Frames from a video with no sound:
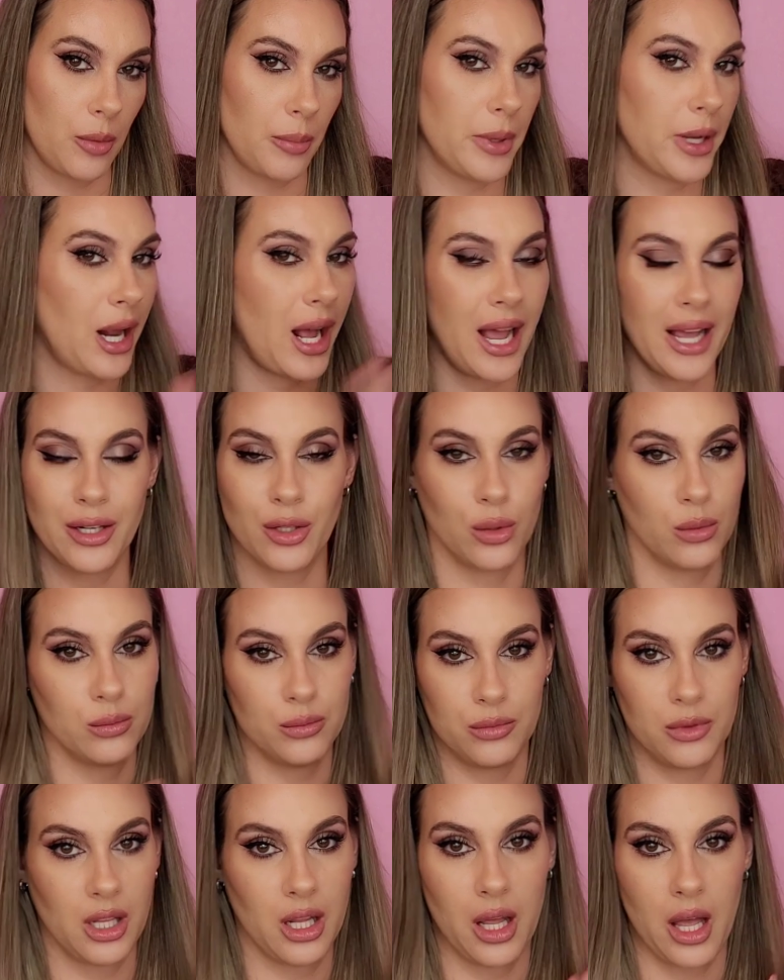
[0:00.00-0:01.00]
her. But I don't
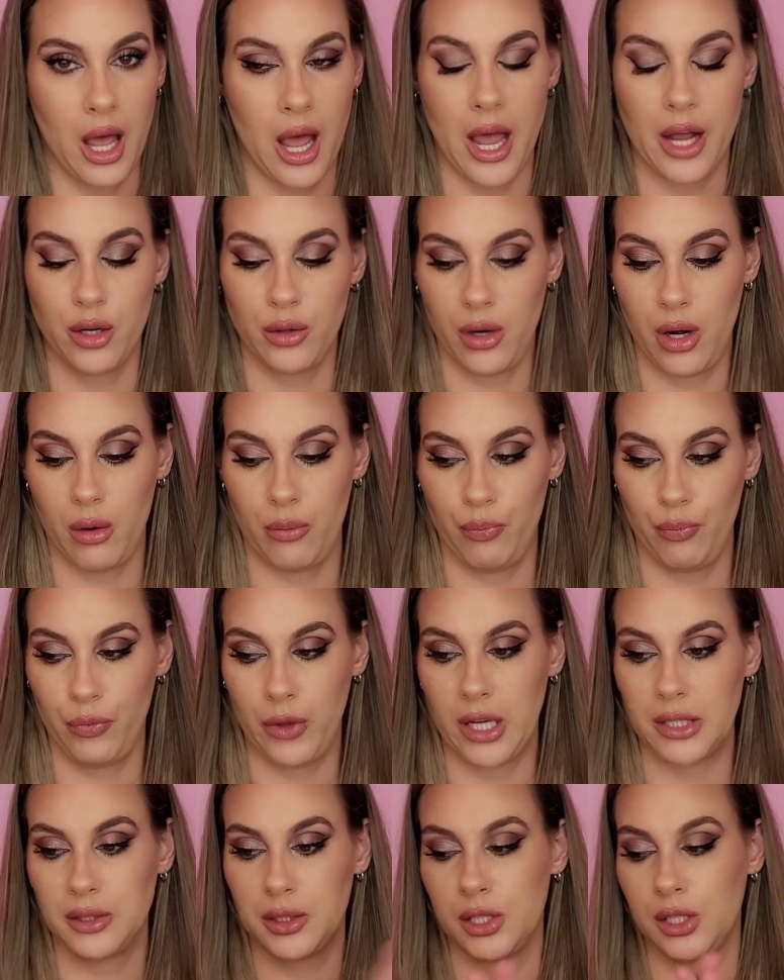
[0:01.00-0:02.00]
know.
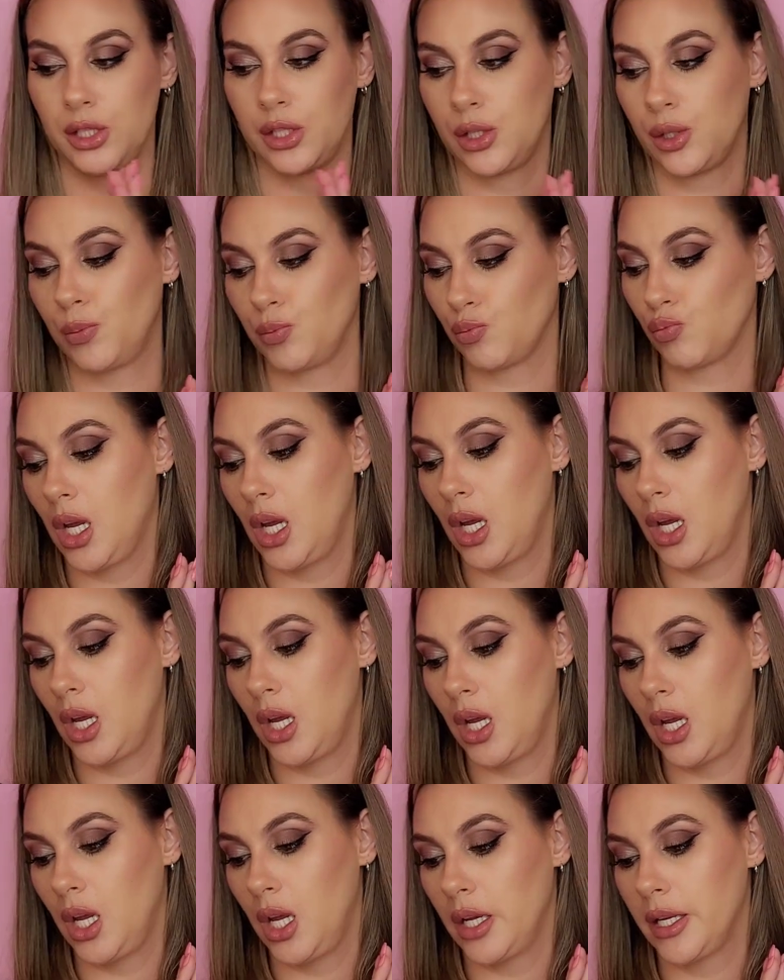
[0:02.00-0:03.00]
That's
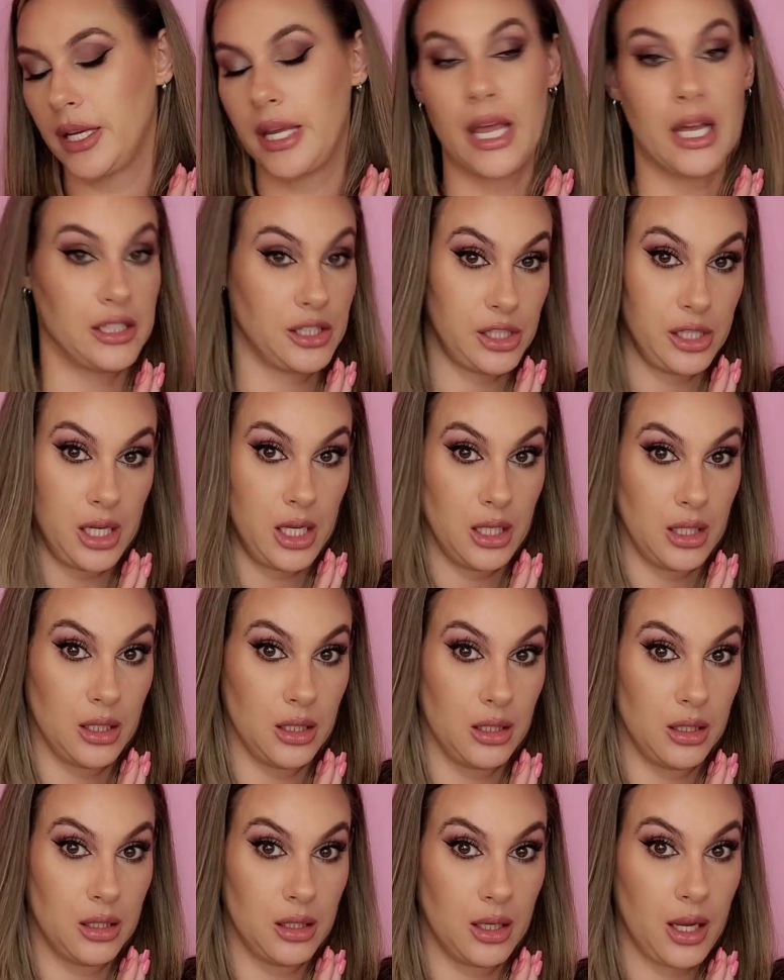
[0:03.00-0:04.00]
guessing.
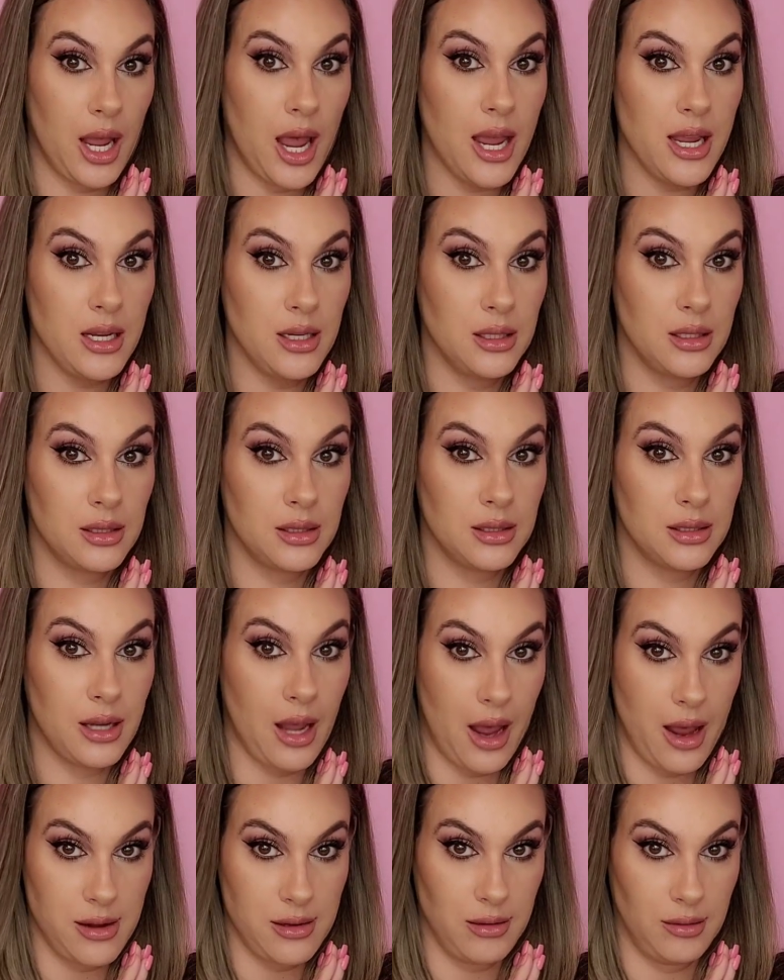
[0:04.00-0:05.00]
Okay?
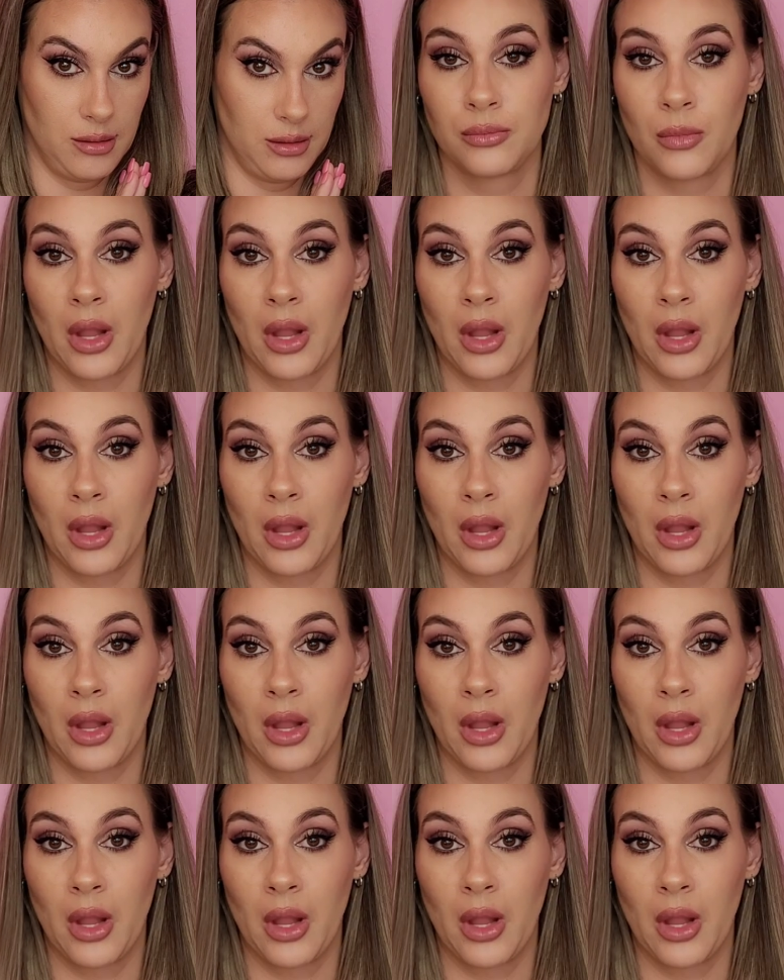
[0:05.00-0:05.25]
Okay.